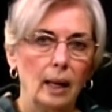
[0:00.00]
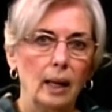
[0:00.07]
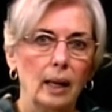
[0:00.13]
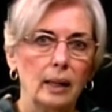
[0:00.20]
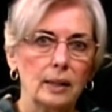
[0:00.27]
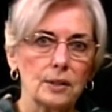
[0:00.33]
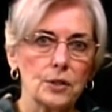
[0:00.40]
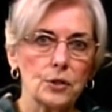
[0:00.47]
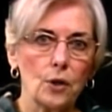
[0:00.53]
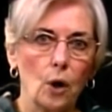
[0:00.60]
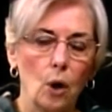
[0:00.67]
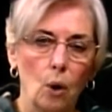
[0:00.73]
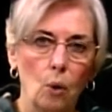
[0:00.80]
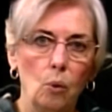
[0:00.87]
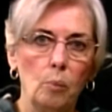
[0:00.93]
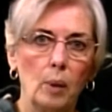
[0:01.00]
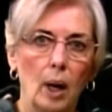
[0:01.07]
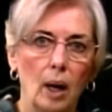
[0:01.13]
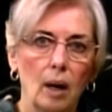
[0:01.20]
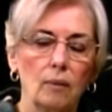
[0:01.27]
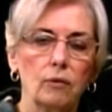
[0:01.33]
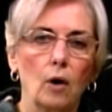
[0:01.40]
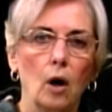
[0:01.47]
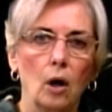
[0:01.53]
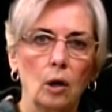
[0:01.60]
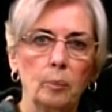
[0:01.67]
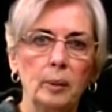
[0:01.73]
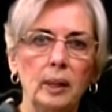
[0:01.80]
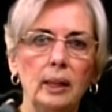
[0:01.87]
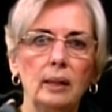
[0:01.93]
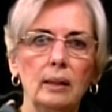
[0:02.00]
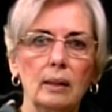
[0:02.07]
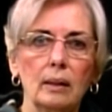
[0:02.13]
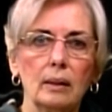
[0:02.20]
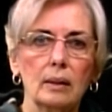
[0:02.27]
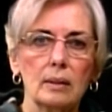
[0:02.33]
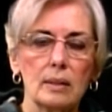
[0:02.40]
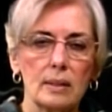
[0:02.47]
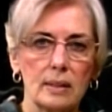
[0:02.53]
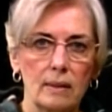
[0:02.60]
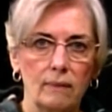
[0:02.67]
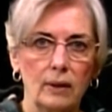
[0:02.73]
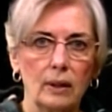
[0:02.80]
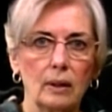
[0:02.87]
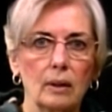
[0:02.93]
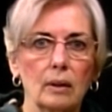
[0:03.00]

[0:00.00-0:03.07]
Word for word: and it's the home of Albany Civic